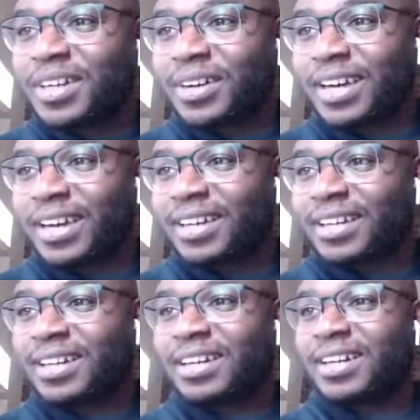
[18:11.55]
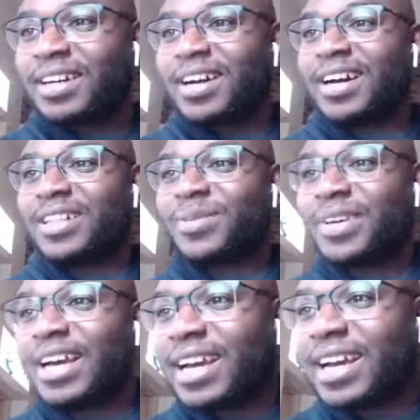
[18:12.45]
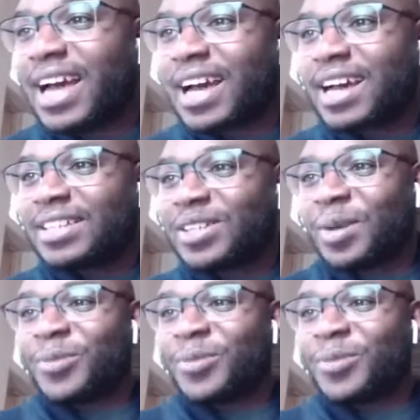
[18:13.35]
Okay. All right. So I'm going